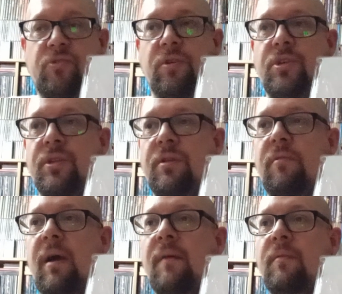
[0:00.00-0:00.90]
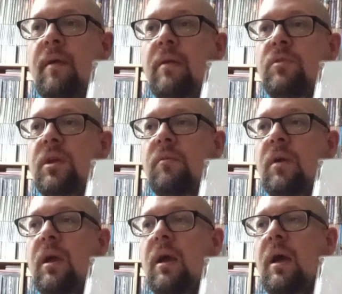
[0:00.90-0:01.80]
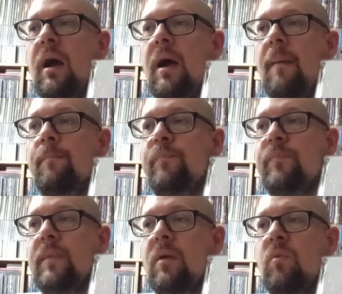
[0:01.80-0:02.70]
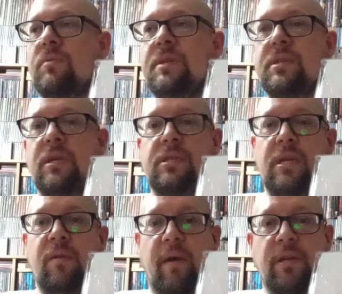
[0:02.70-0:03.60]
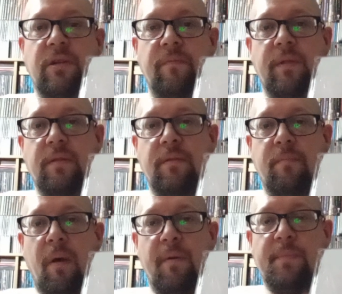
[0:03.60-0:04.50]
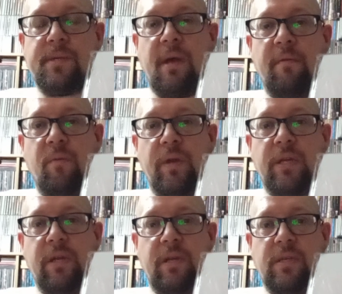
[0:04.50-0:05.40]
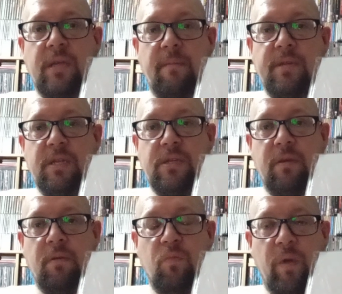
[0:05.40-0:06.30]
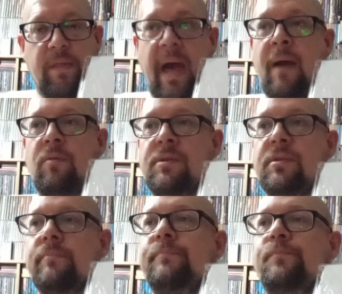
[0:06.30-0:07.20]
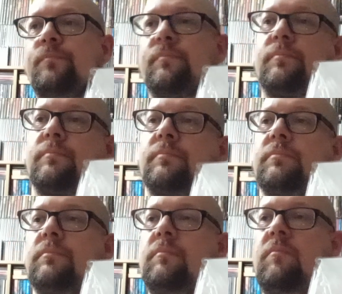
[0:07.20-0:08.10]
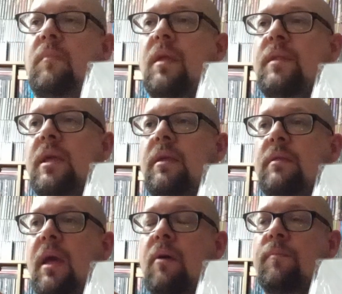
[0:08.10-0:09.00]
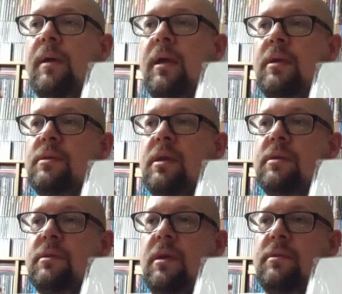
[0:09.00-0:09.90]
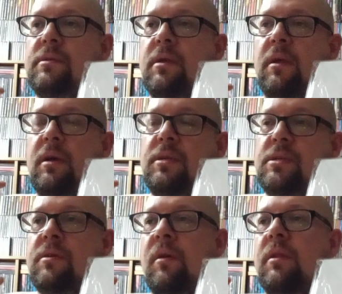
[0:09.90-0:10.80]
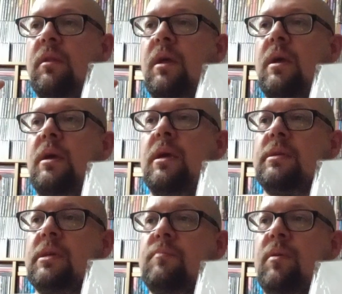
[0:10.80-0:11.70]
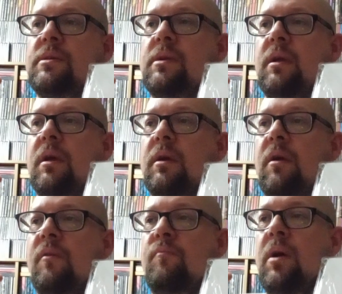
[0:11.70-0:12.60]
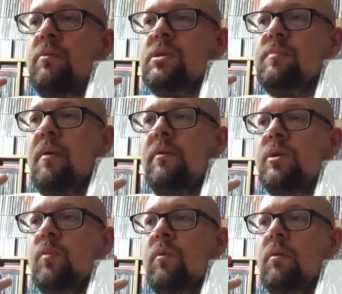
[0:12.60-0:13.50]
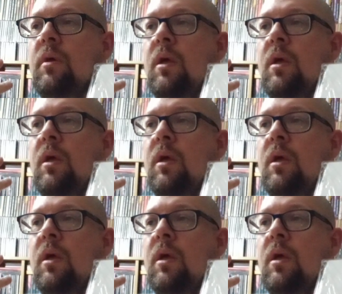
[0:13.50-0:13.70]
structure that you have around you? Whilst it's a continuation of the Bowie persona, which he stepped into with ours, the LP is as a title, is expressing a kind of post-spiritual,